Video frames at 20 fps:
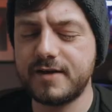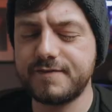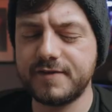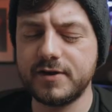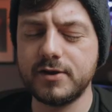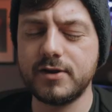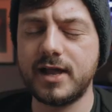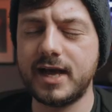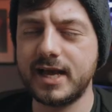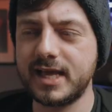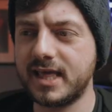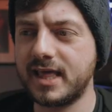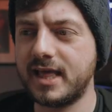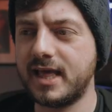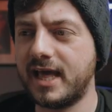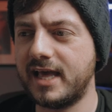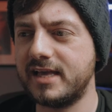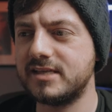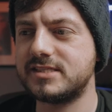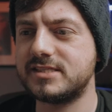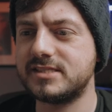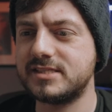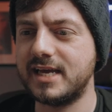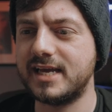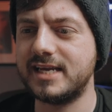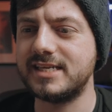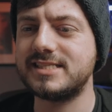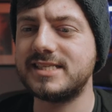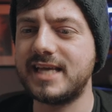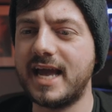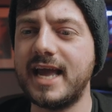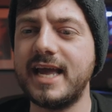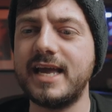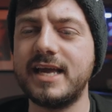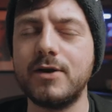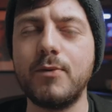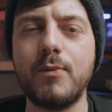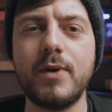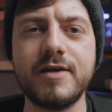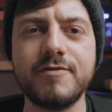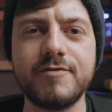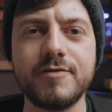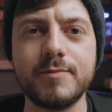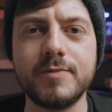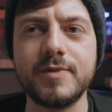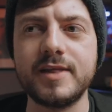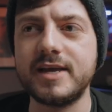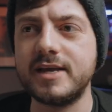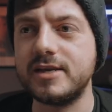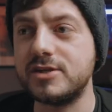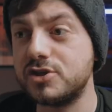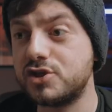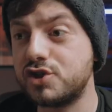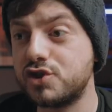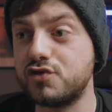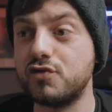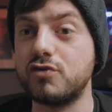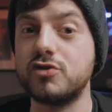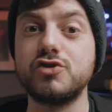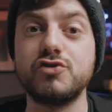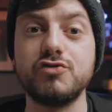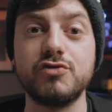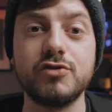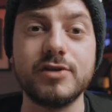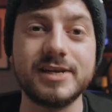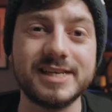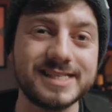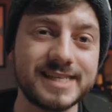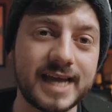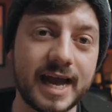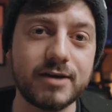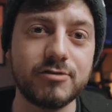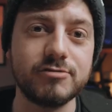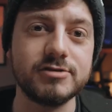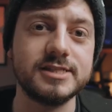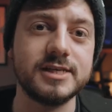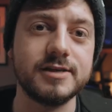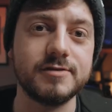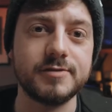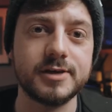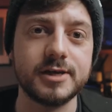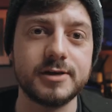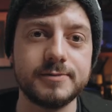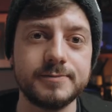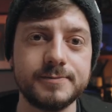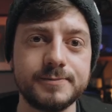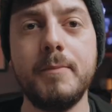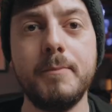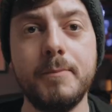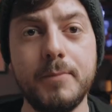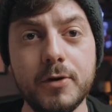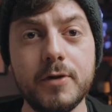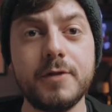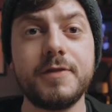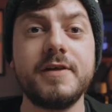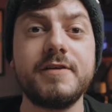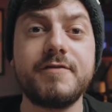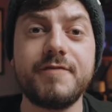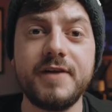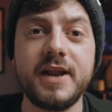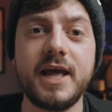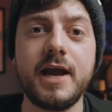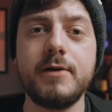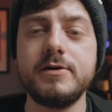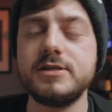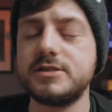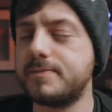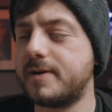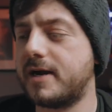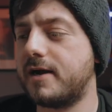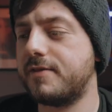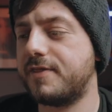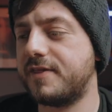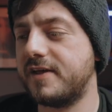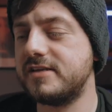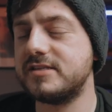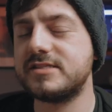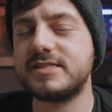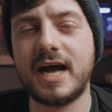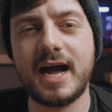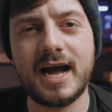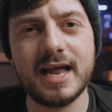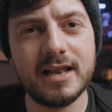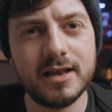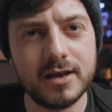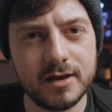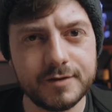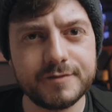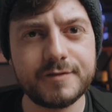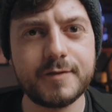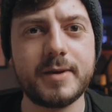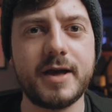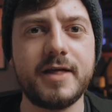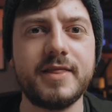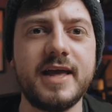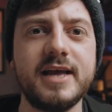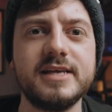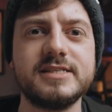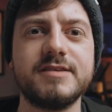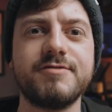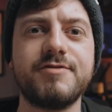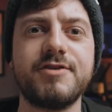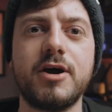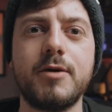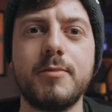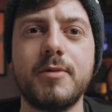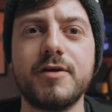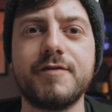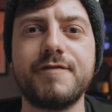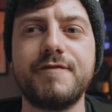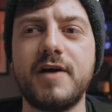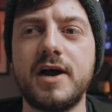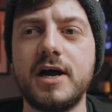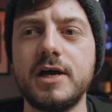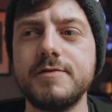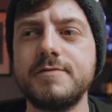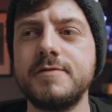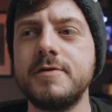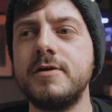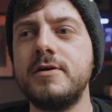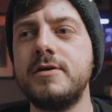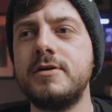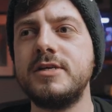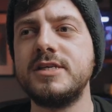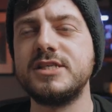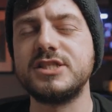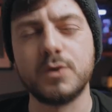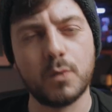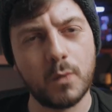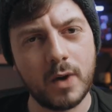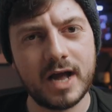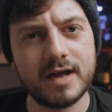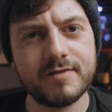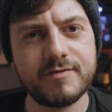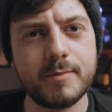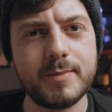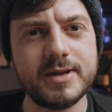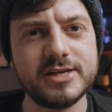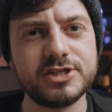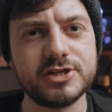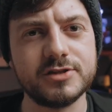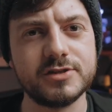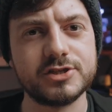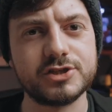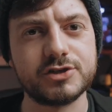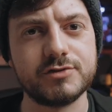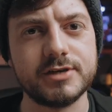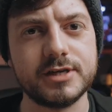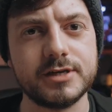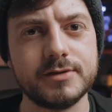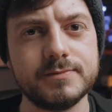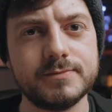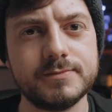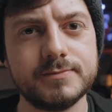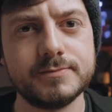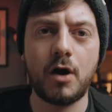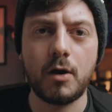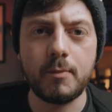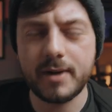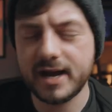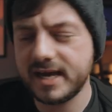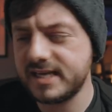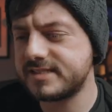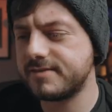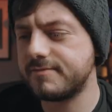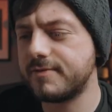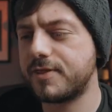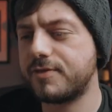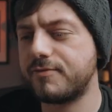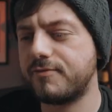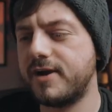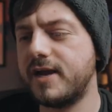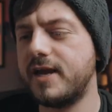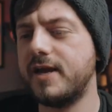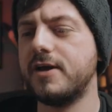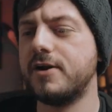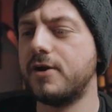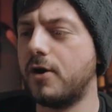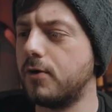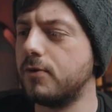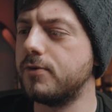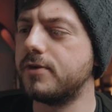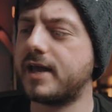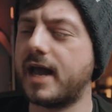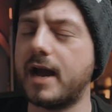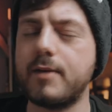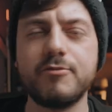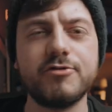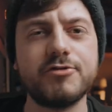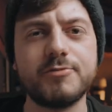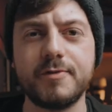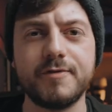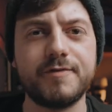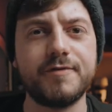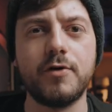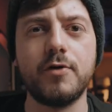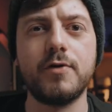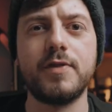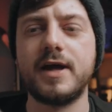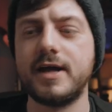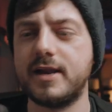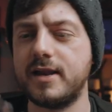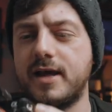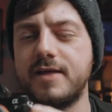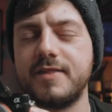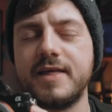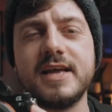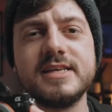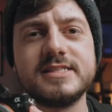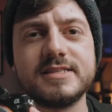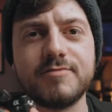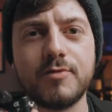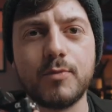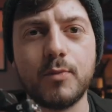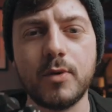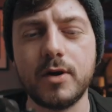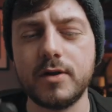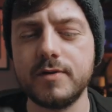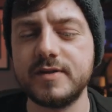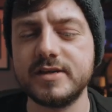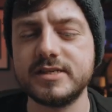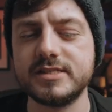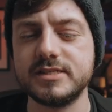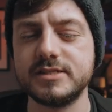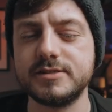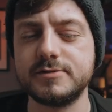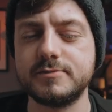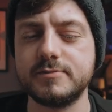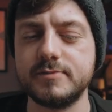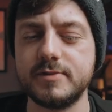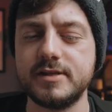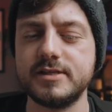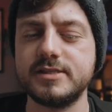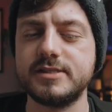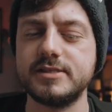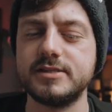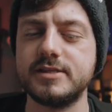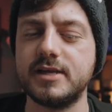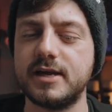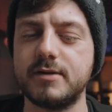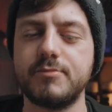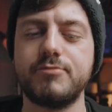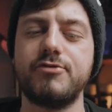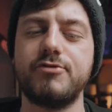I feel like it's, it's taken away from the structural integrity of it. But this video is about things that I love about the A7R Mark V, so why have I mentioned the screen? On my A7 III and older cameras before that, like the A7 I, this is, this is like